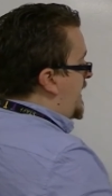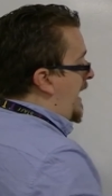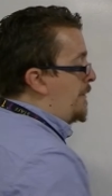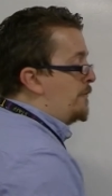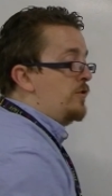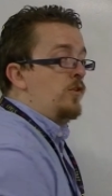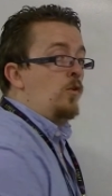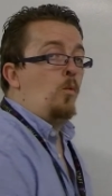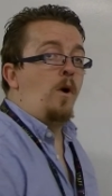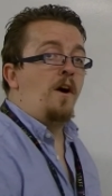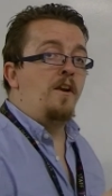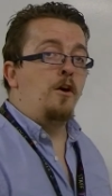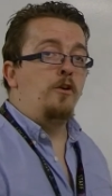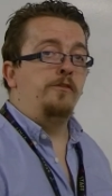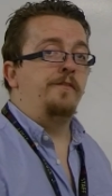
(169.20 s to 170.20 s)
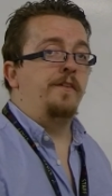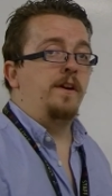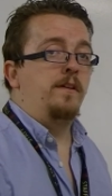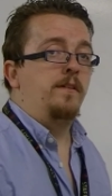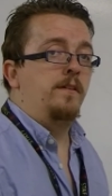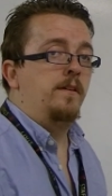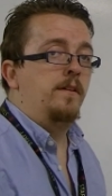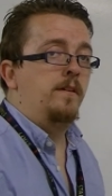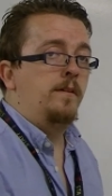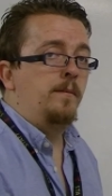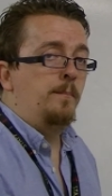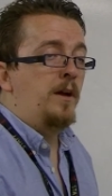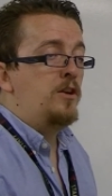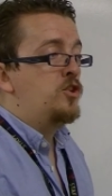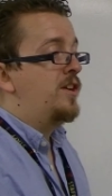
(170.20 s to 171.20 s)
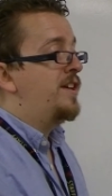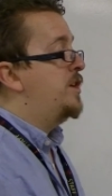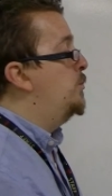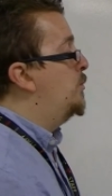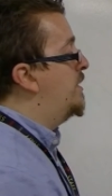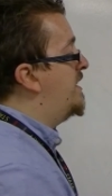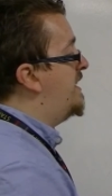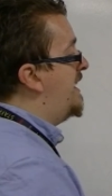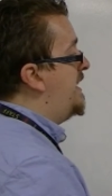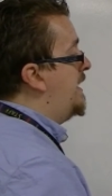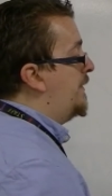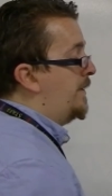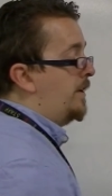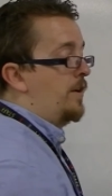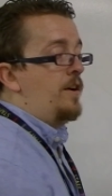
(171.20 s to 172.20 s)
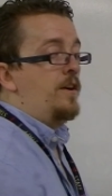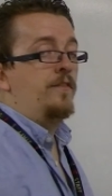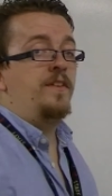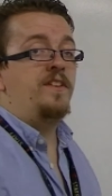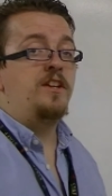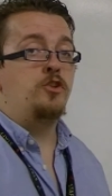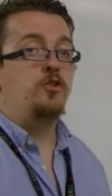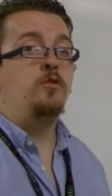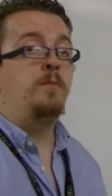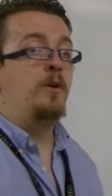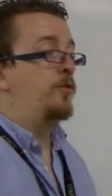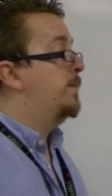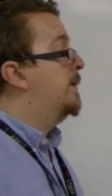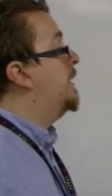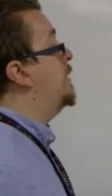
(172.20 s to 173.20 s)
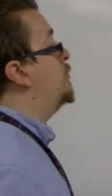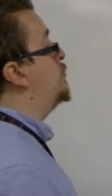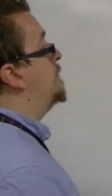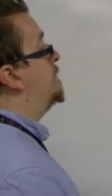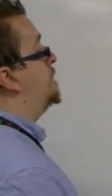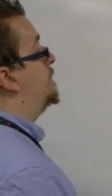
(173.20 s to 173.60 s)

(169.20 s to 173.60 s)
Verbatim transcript: carry the 1 over, much like you would in any other kind of additional multiplication.